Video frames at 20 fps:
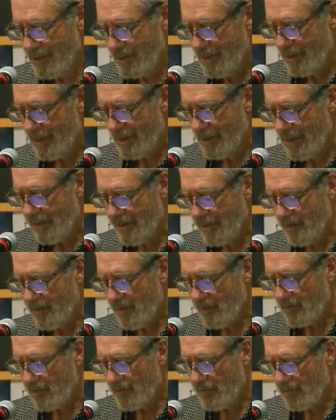How they
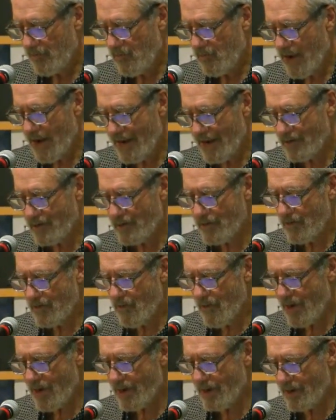must have rattled
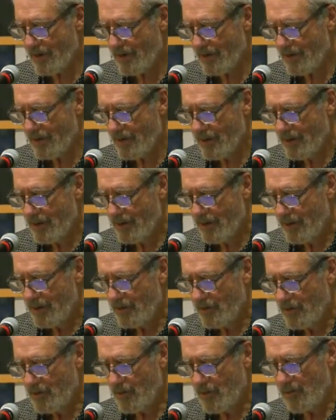around
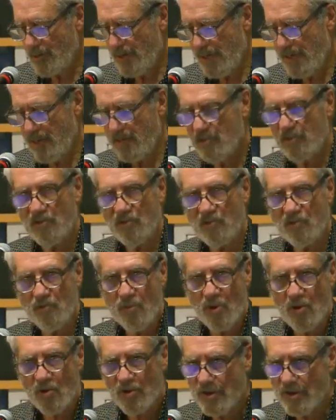until the pieces
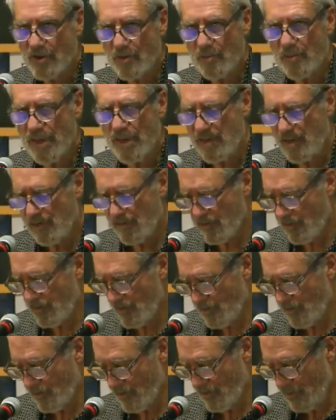broke into
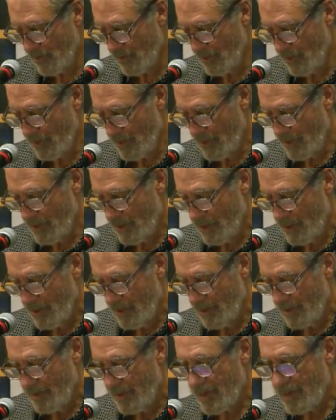pieces,
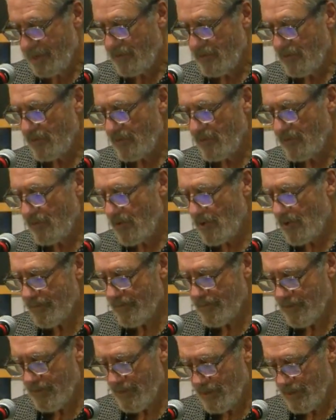the edges
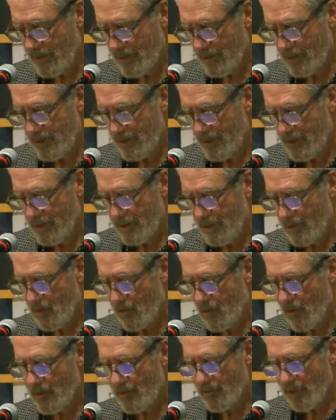softened,
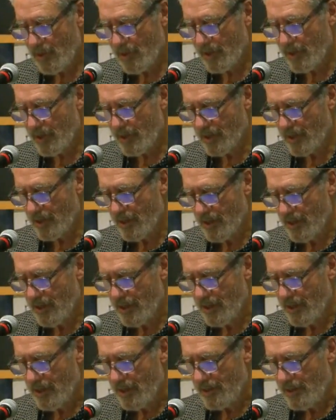crumbling,
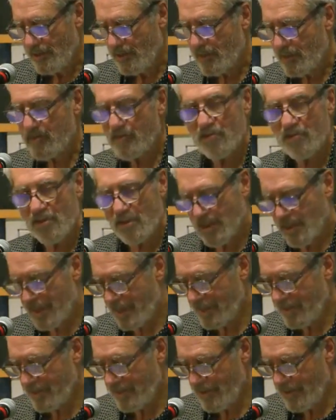dust
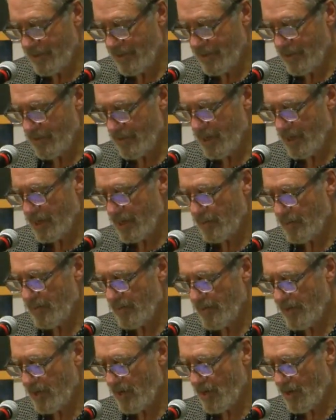collected at the bottom of
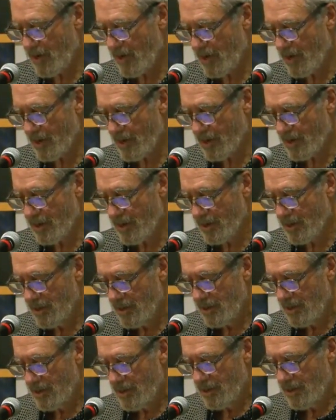the ark,
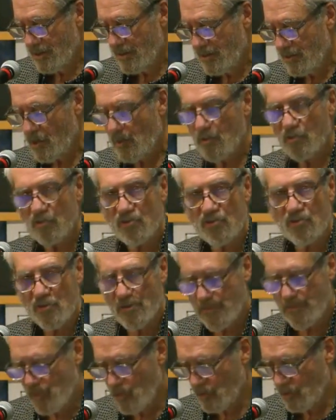ghosts
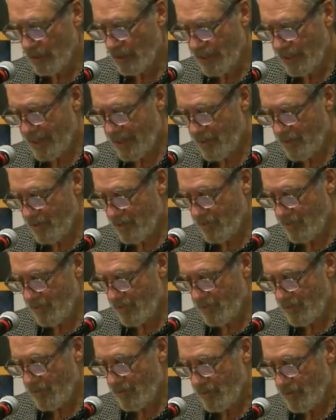of old letters,
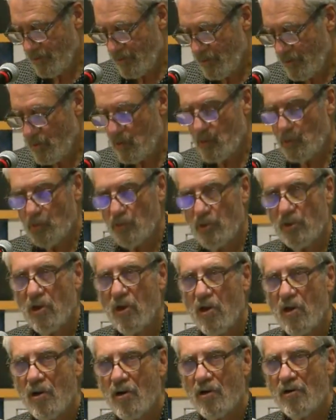old
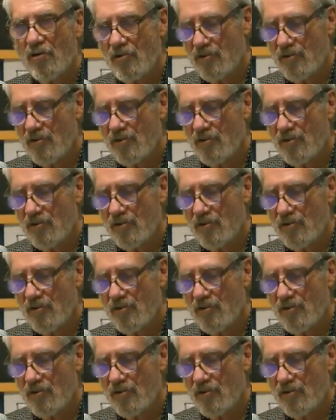laws.